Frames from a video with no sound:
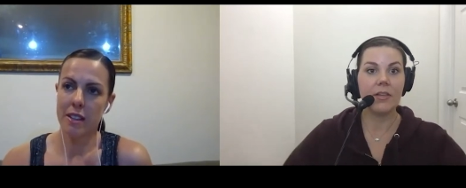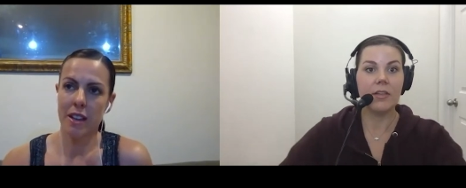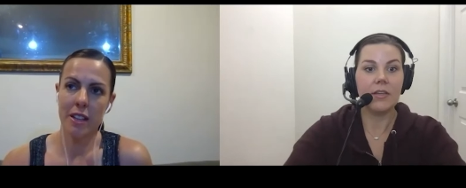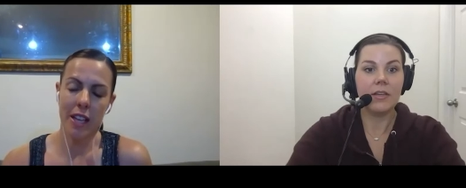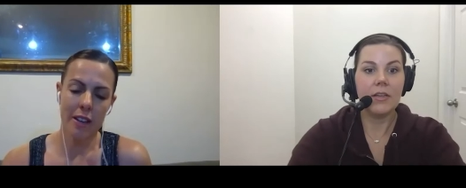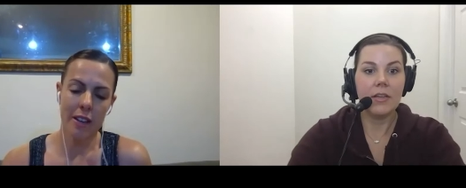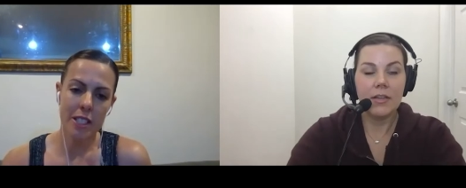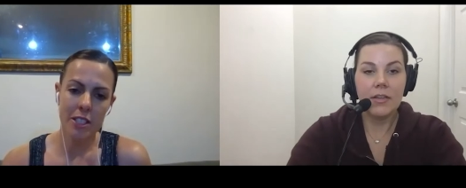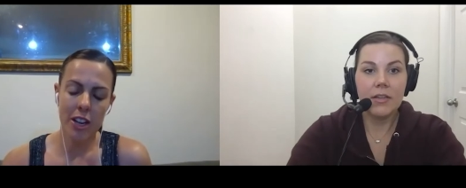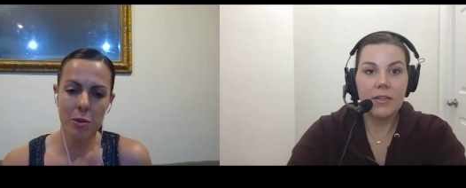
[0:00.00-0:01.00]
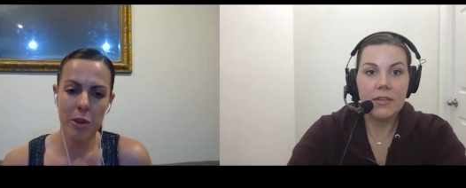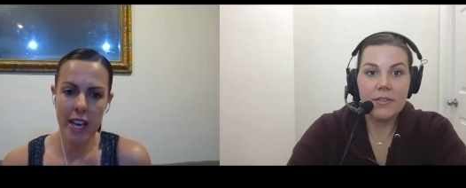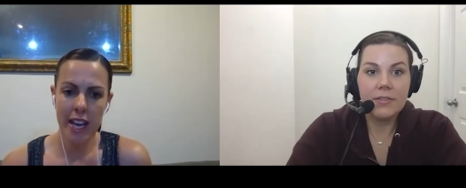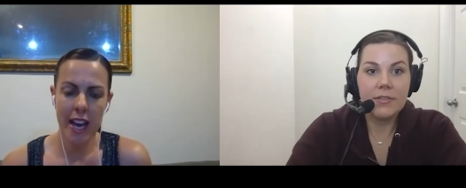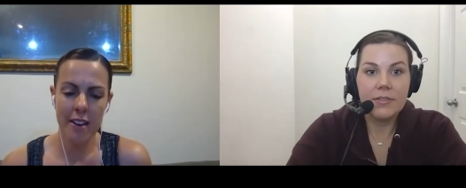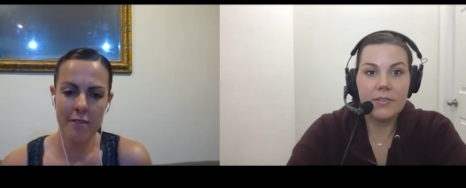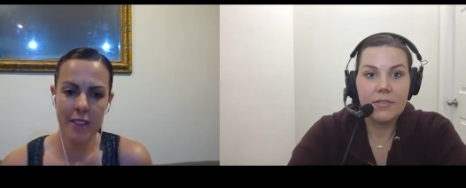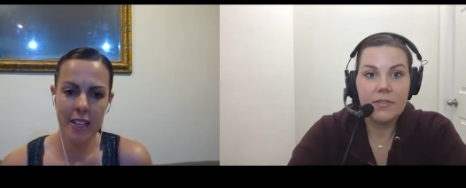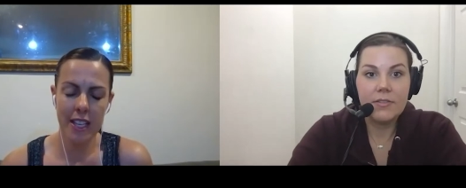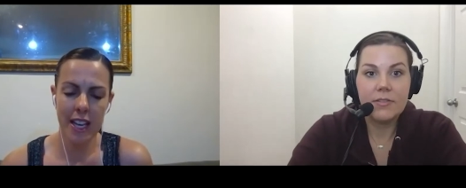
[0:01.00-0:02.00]
Speaker 1: yeah, just trying to work out how to
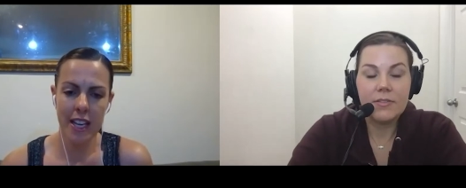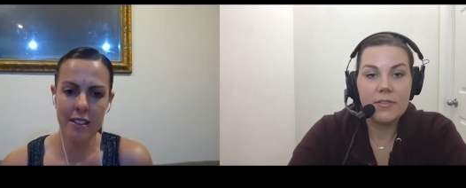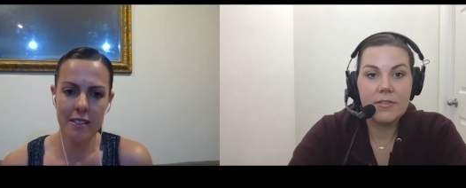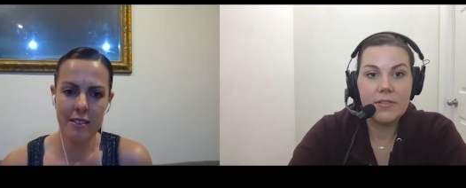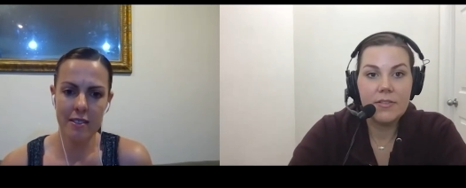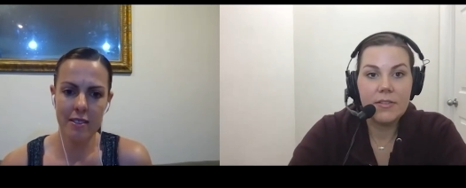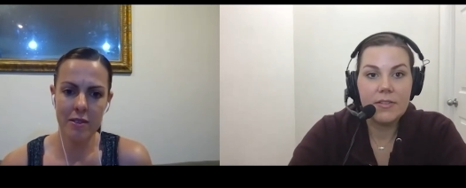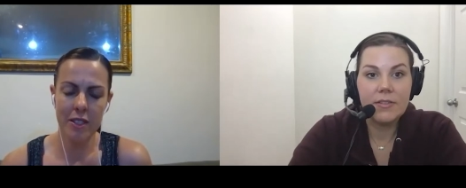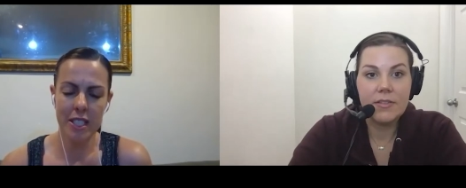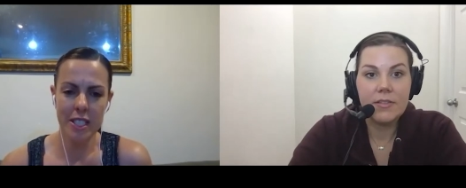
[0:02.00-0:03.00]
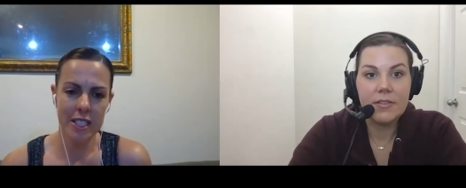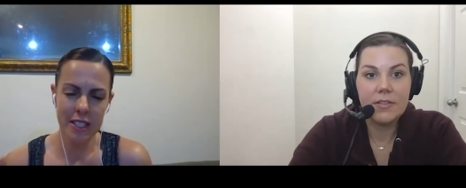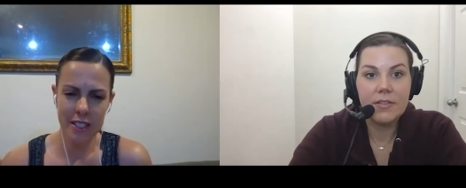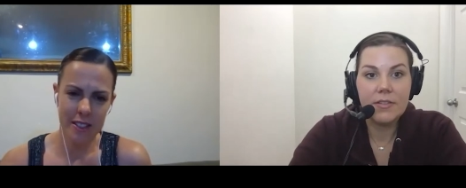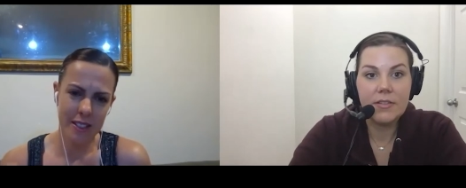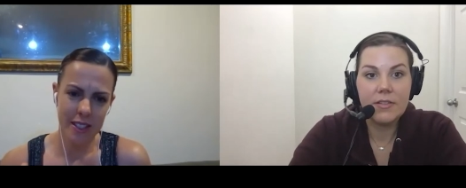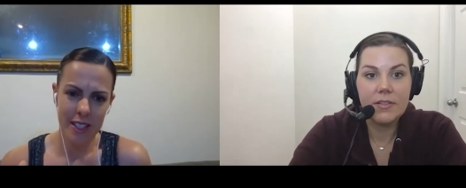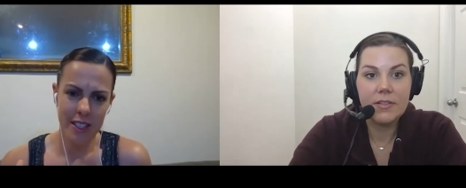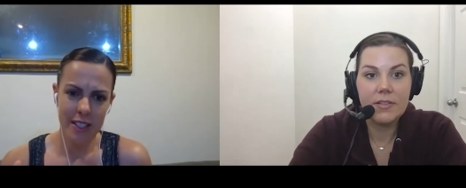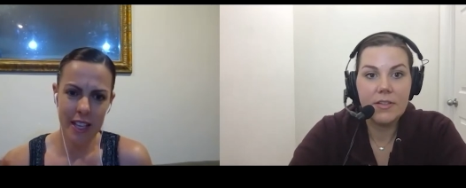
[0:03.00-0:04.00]
fit it in was just
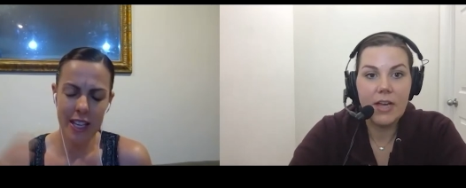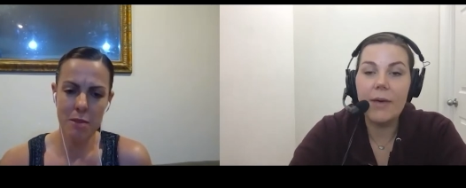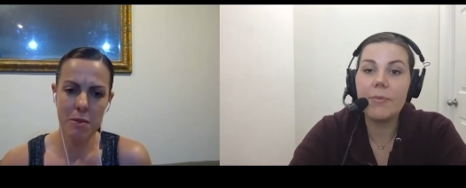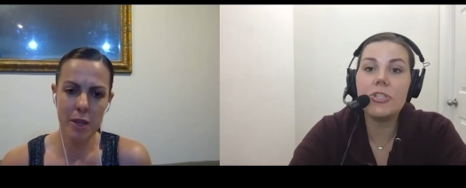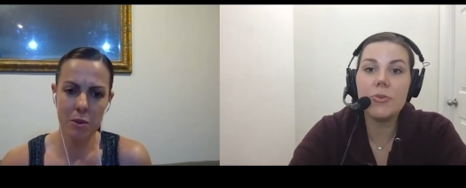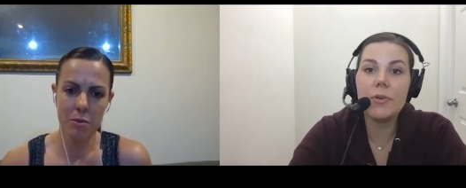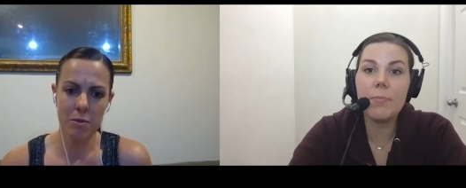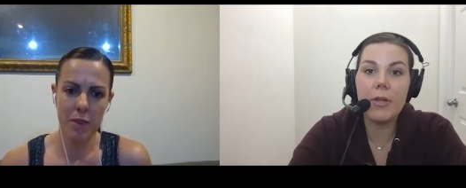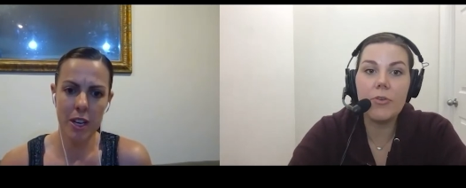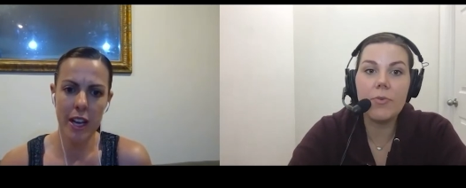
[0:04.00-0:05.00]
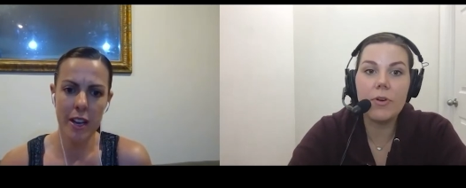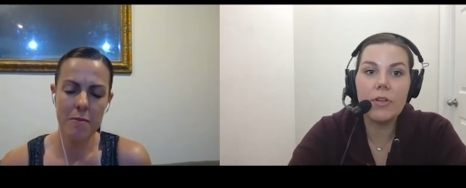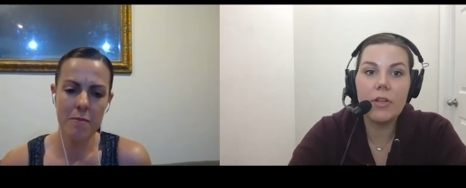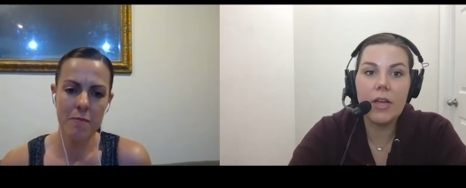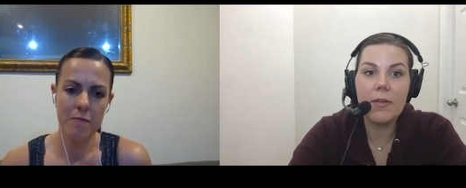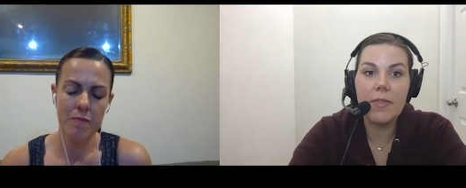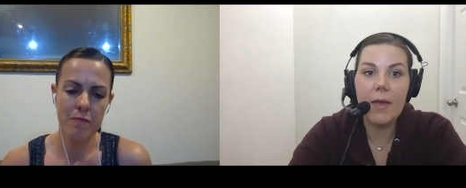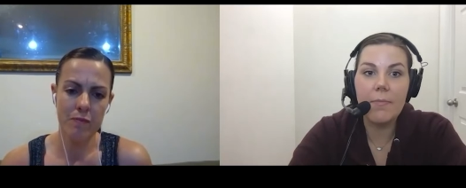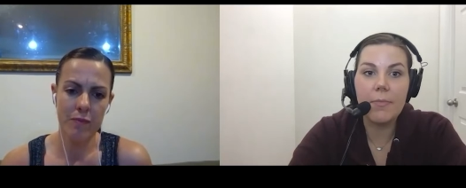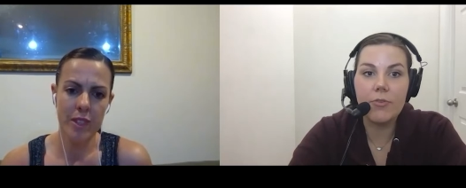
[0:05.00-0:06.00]
like in. I middle. would do a
Speaker 2: mid roll, and
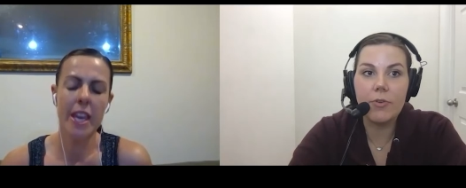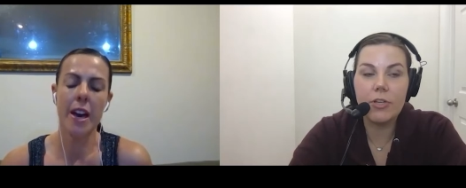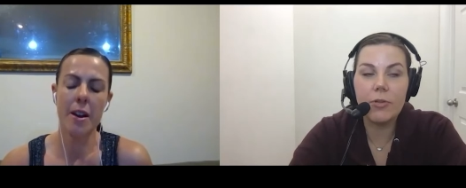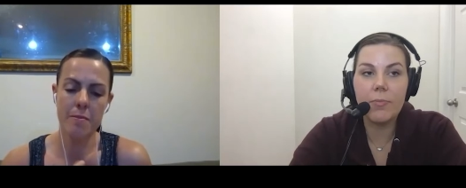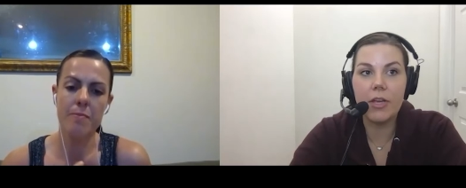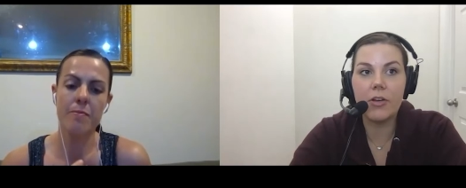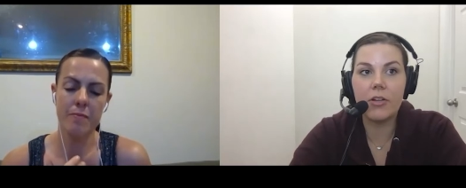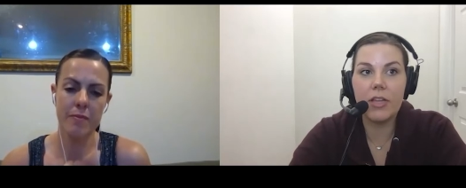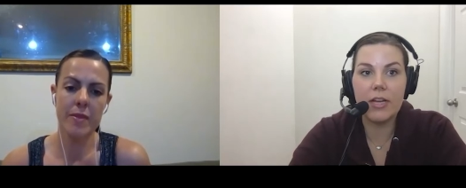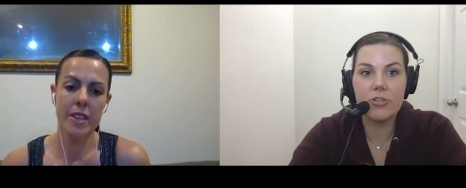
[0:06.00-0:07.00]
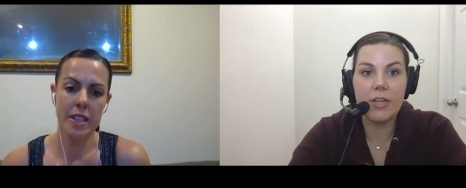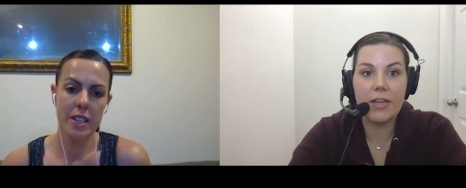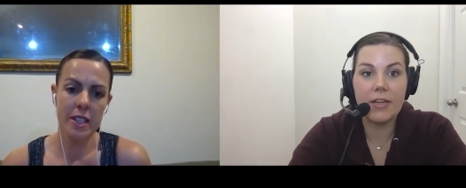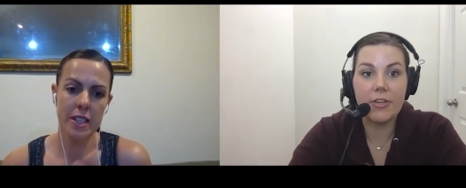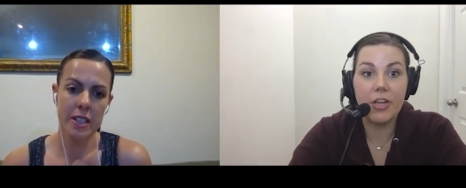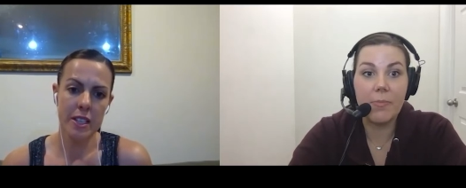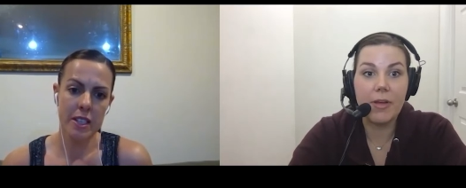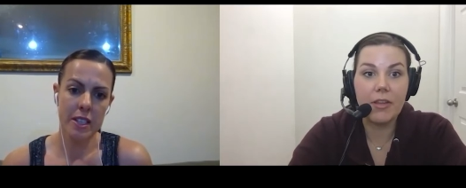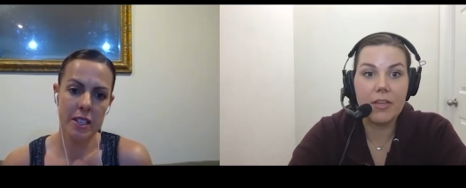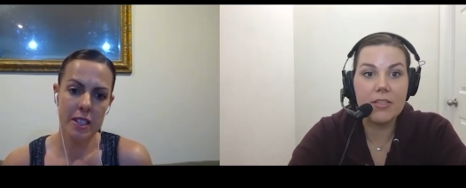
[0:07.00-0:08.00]
that mid roll could be a call to action, get on your
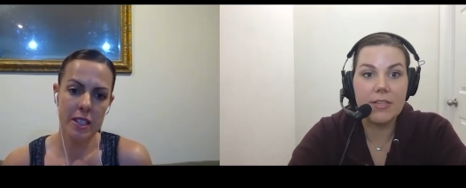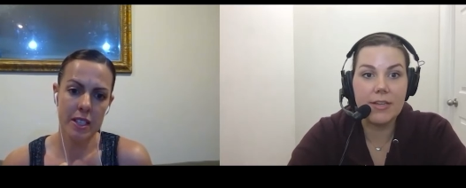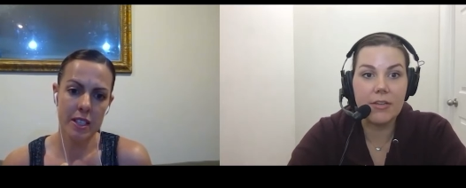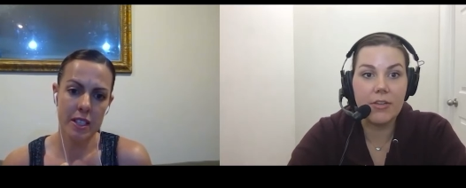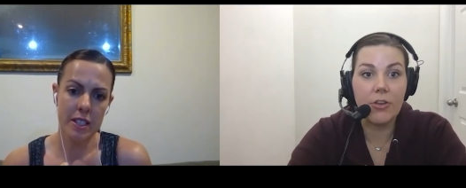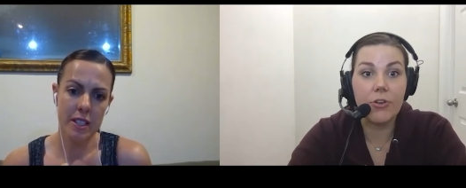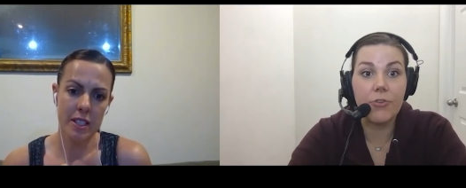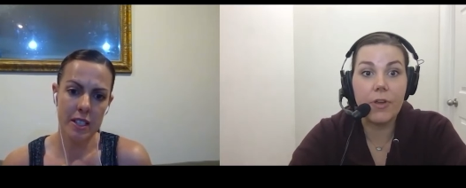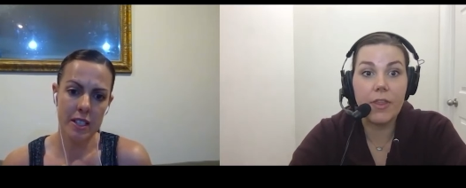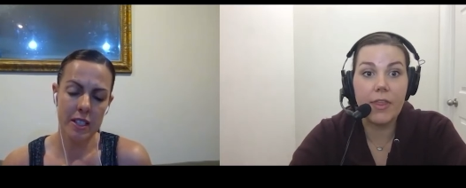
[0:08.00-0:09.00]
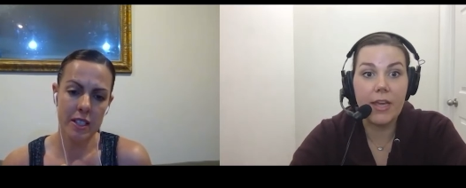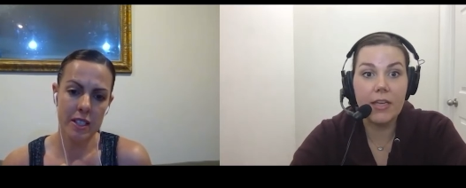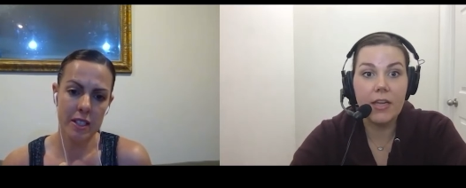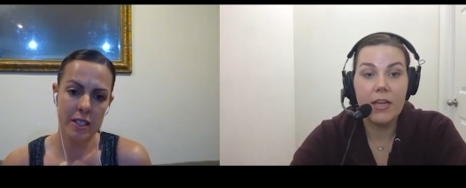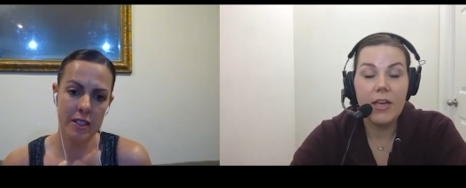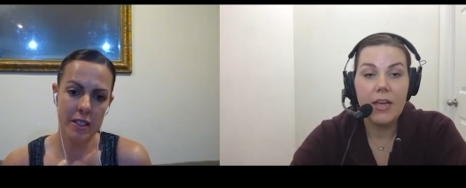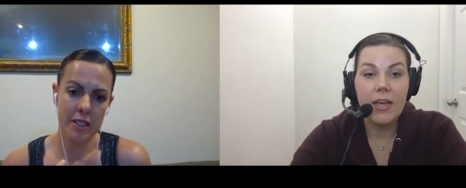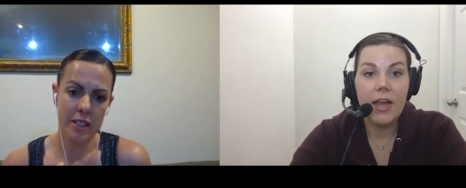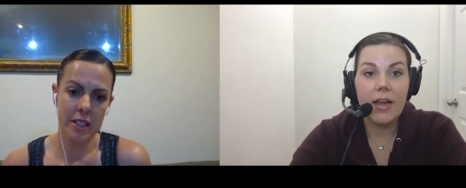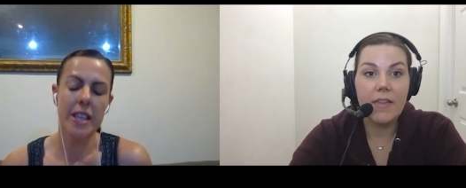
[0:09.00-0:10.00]
email list, and download your free thing,
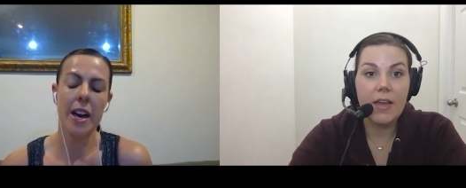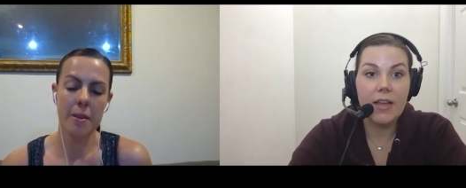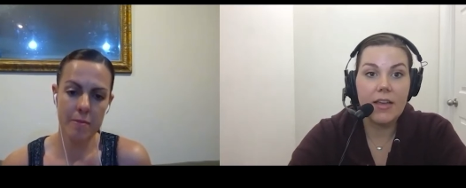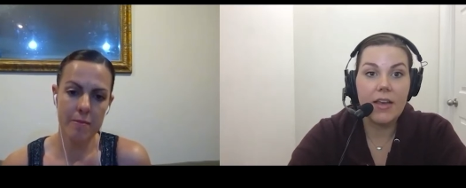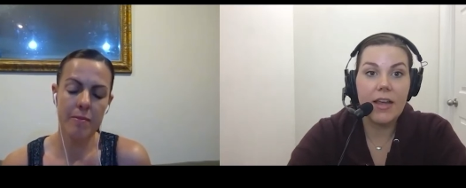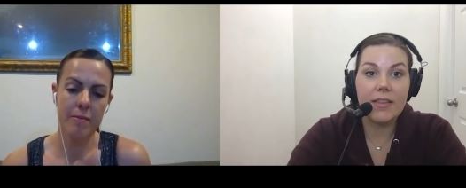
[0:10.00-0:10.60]
and yeah. then at